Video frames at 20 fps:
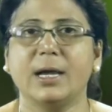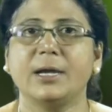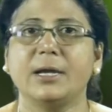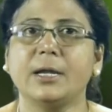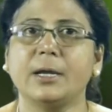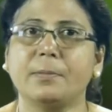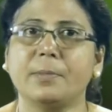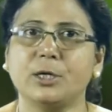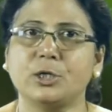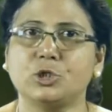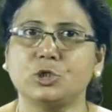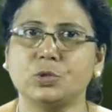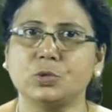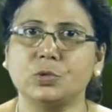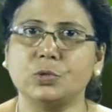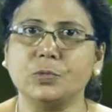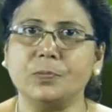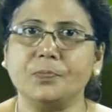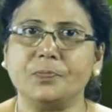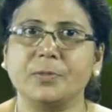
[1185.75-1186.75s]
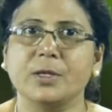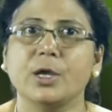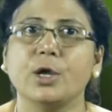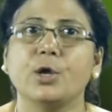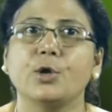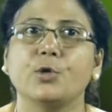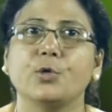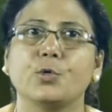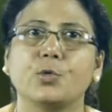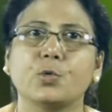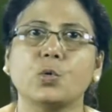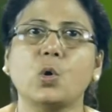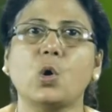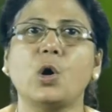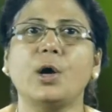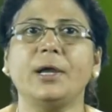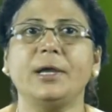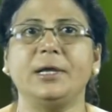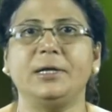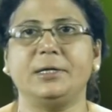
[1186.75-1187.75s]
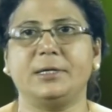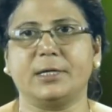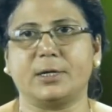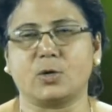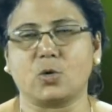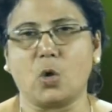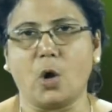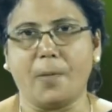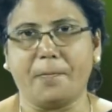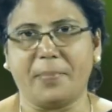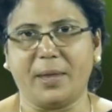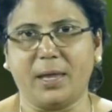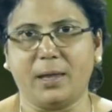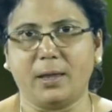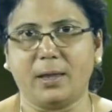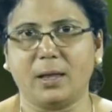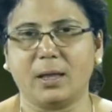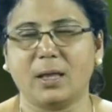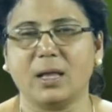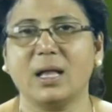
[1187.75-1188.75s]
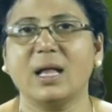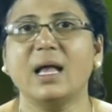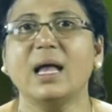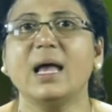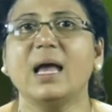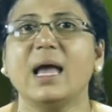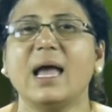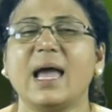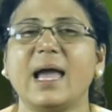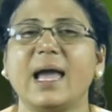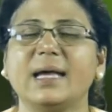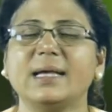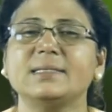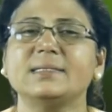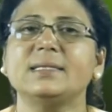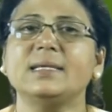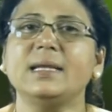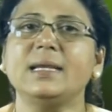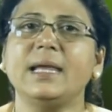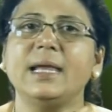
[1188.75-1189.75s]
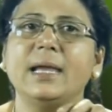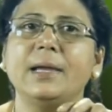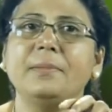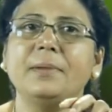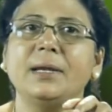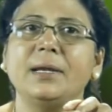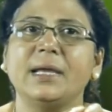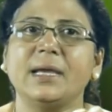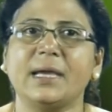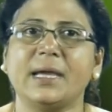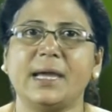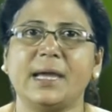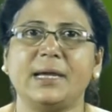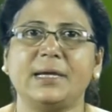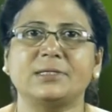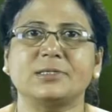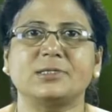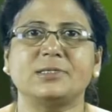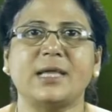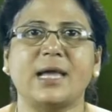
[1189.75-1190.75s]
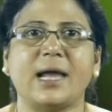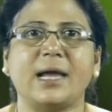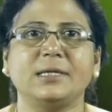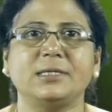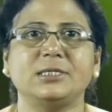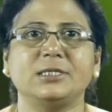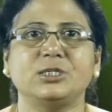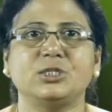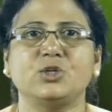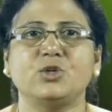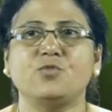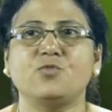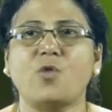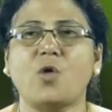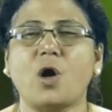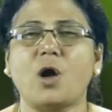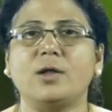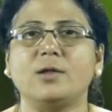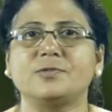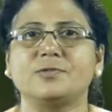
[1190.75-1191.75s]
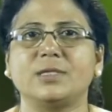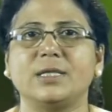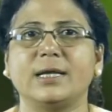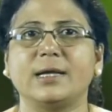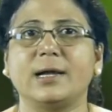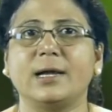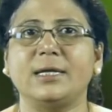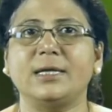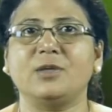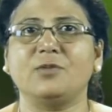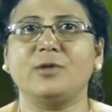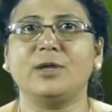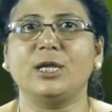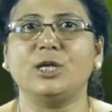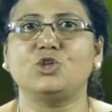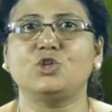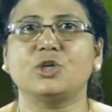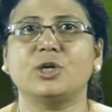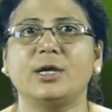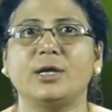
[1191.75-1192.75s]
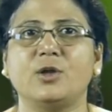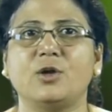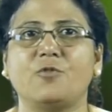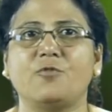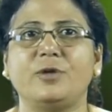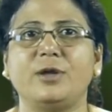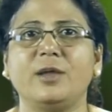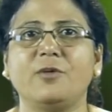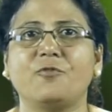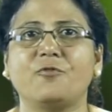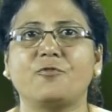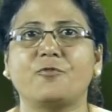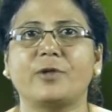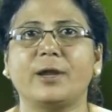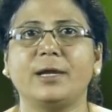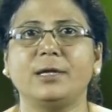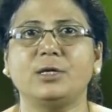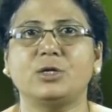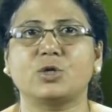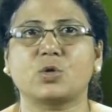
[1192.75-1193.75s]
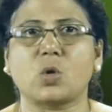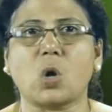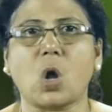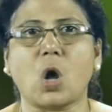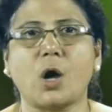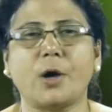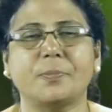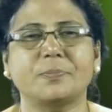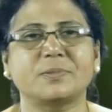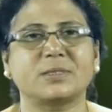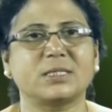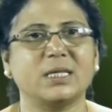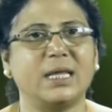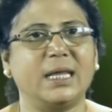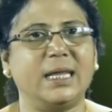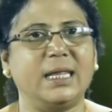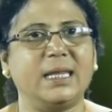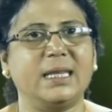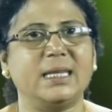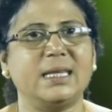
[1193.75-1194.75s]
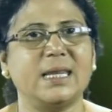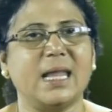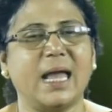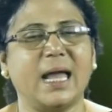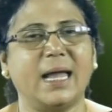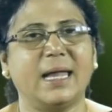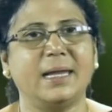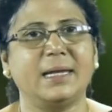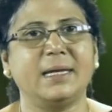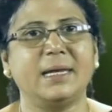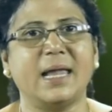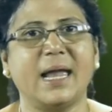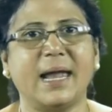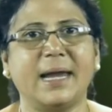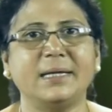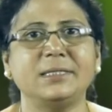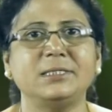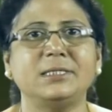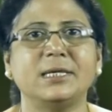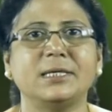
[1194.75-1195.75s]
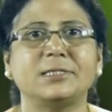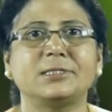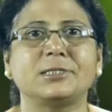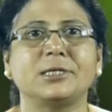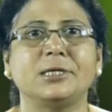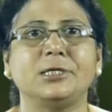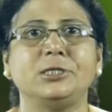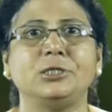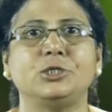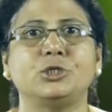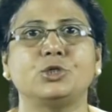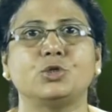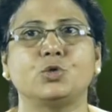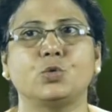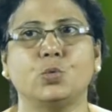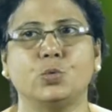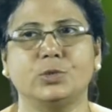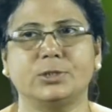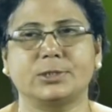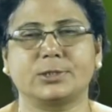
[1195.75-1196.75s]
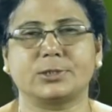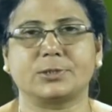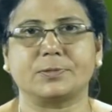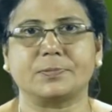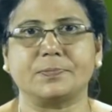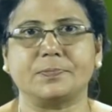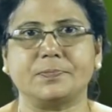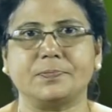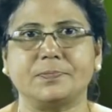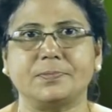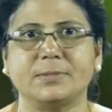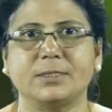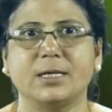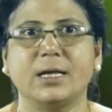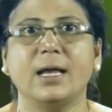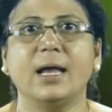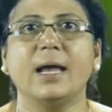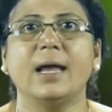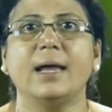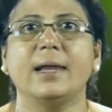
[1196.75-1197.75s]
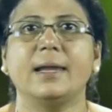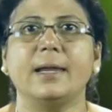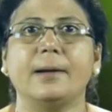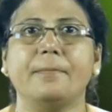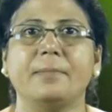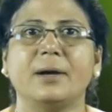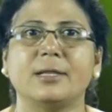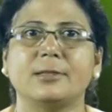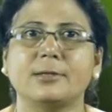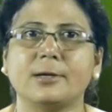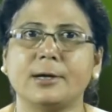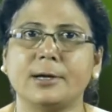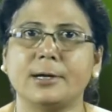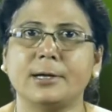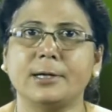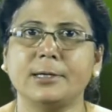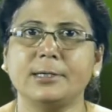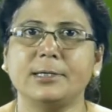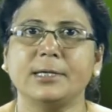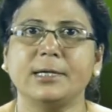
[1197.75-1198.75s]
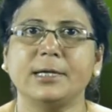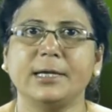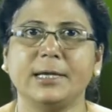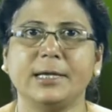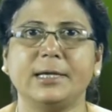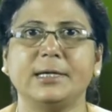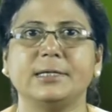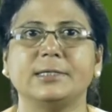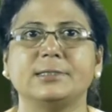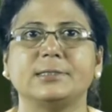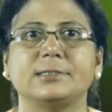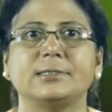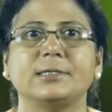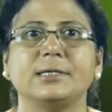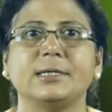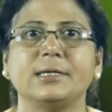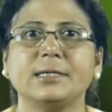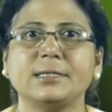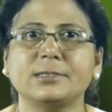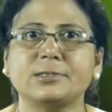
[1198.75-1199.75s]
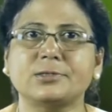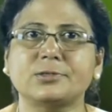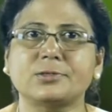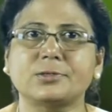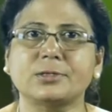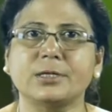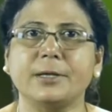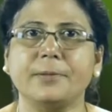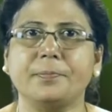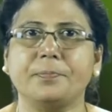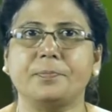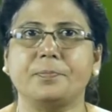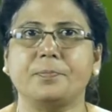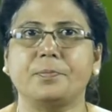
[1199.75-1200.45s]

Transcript: Number 2, row intercropping. As the name indicates that it involves the cultivation of different crops in an adjacent rows. Number 3 is strip